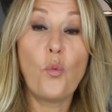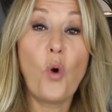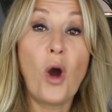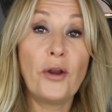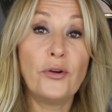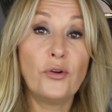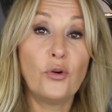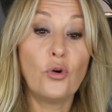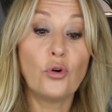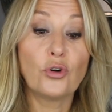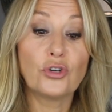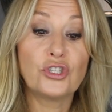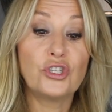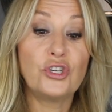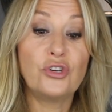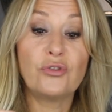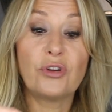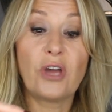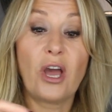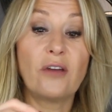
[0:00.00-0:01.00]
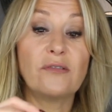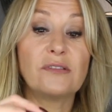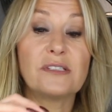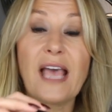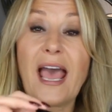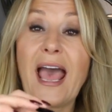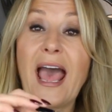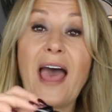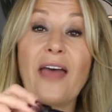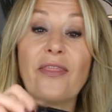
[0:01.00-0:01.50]
1 or 2
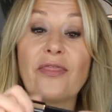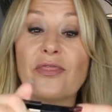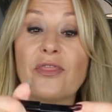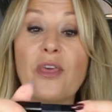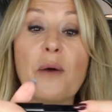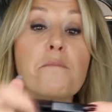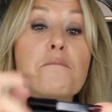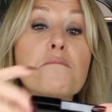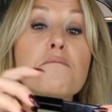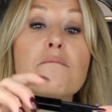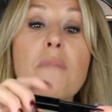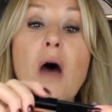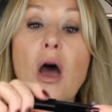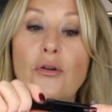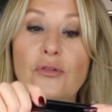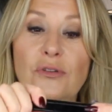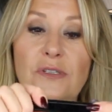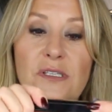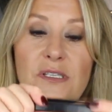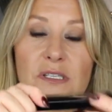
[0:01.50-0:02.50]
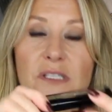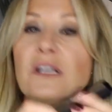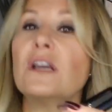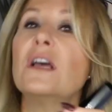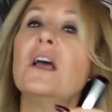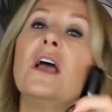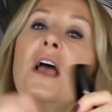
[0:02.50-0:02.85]
coats at the most.